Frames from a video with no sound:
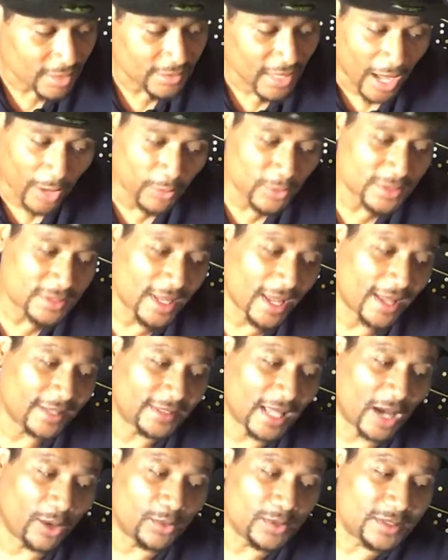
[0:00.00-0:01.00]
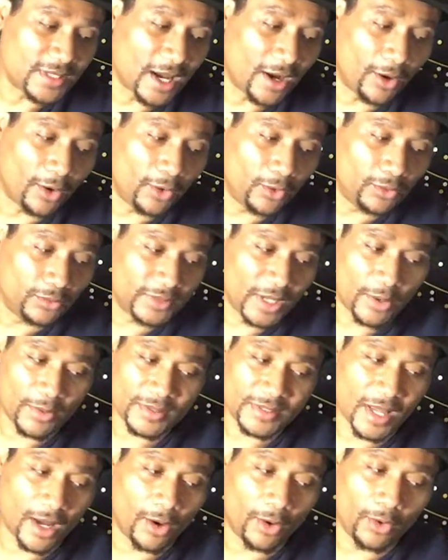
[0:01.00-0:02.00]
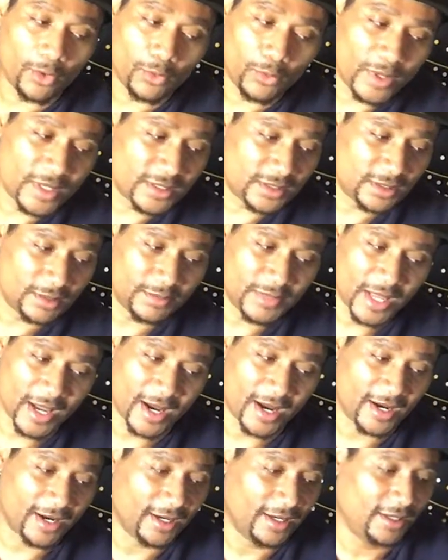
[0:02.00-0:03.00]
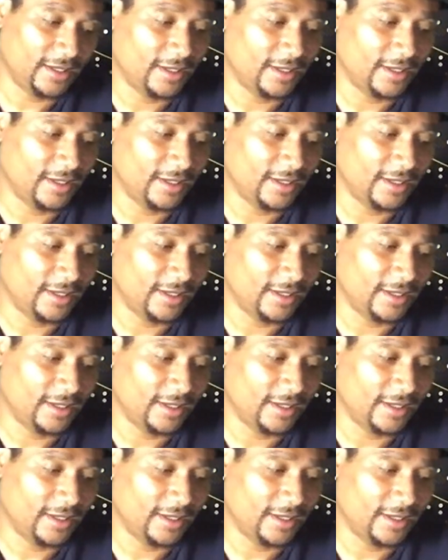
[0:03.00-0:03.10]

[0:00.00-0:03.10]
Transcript: That was that that was that old that was that old wisdom there